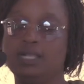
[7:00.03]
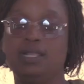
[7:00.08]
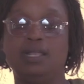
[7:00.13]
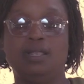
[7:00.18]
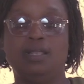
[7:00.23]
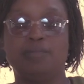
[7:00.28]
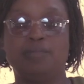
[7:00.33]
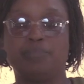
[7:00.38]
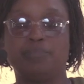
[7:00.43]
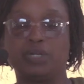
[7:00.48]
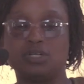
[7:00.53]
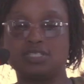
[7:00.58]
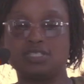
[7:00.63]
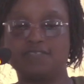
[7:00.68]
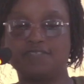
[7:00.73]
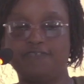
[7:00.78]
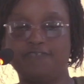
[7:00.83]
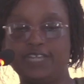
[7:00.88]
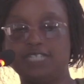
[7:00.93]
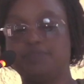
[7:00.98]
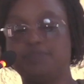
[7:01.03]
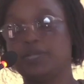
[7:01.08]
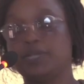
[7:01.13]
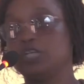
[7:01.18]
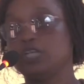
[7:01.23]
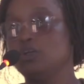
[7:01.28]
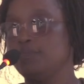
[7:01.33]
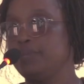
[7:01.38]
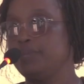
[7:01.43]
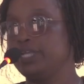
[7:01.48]
because fat paino
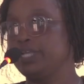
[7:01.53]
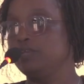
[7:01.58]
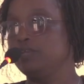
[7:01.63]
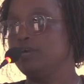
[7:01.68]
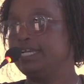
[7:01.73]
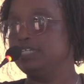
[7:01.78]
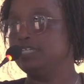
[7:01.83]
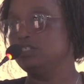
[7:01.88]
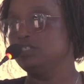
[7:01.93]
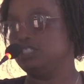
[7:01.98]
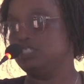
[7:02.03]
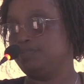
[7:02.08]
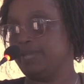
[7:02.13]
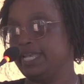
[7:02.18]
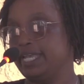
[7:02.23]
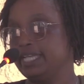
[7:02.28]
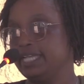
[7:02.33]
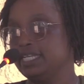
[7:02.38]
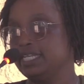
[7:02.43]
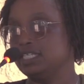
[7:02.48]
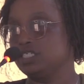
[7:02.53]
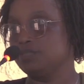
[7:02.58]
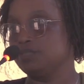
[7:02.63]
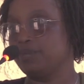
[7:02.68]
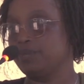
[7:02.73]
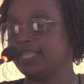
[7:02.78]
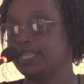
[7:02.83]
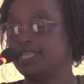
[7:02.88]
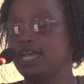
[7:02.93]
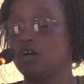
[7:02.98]
benwa inotipa energy, but
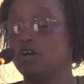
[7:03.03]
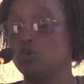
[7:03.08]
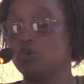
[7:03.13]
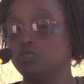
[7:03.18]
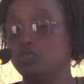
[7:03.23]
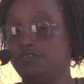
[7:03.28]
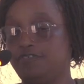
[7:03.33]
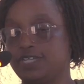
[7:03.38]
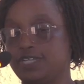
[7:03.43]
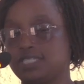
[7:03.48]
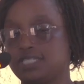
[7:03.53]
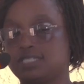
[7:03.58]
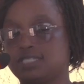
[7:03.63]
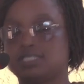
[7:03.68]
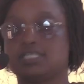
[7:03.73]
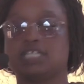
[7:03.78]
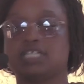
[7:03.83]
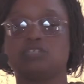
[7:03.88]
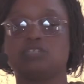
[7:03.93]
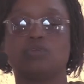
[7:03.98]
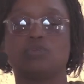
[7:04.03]
they are good fats that one